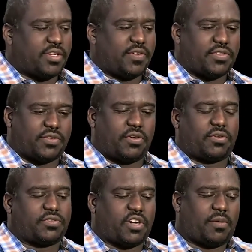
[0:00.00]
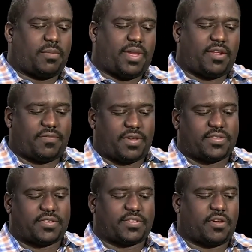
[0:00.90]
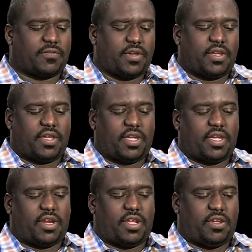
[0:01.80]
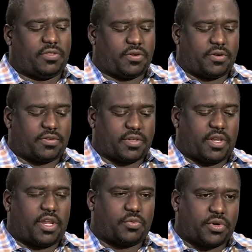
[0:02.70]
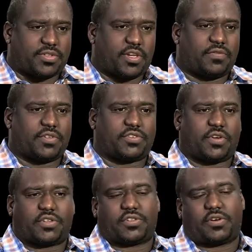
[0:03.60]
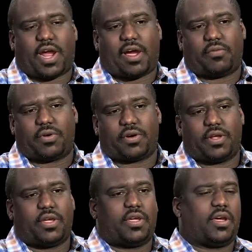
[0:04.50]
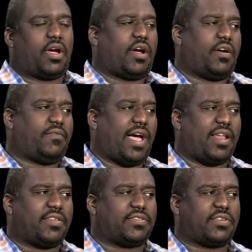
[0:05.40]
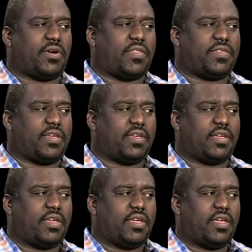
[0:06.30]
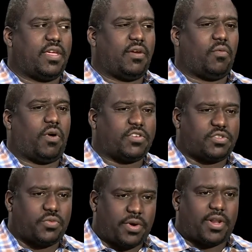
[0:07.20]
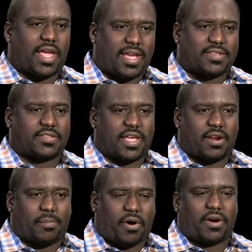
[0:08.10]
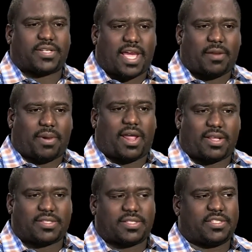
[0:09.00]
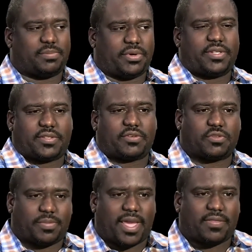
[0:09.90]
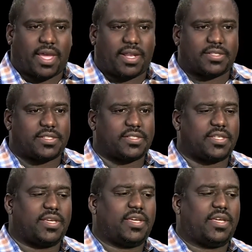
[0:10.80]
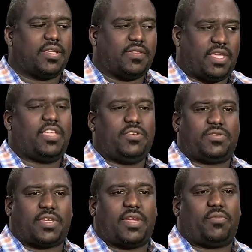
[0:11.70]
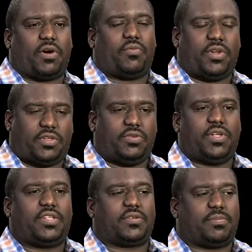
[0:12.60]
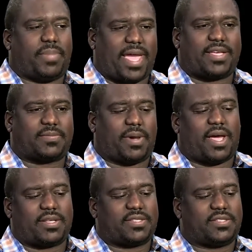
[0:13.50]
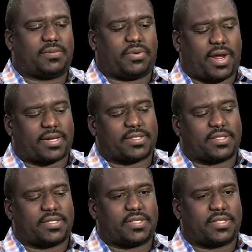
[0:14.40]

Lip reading: of historical trauma manifests itself in either inward self-destruction or outward violence. So I think once you realize that apartheid policies breed social pathologies, then you say, well, we do need to pass policies and practices.